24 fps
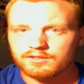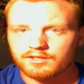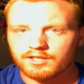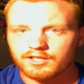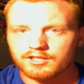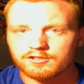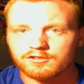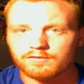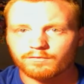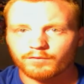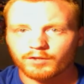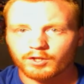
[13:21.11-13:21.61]

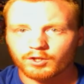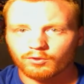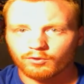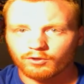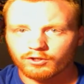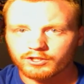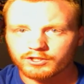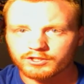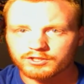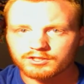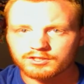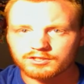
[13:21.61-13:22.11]
its
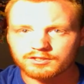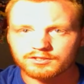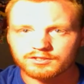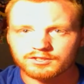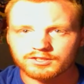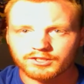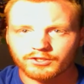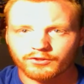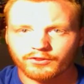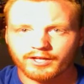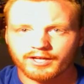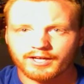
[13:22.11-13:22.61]
viewers
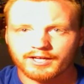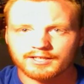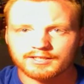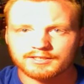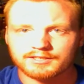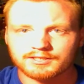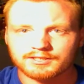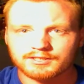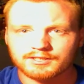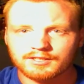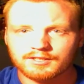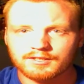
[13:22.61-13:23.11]
so
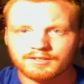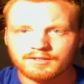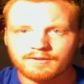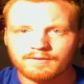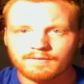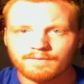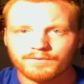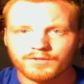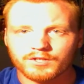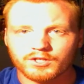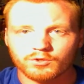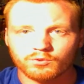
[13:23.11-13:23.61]
that
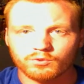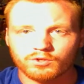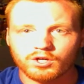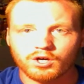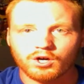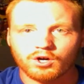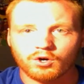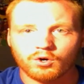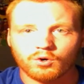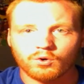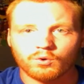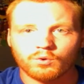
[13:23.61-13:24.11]
you
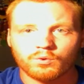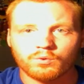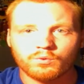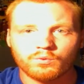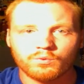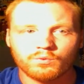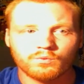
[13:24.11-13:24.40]
know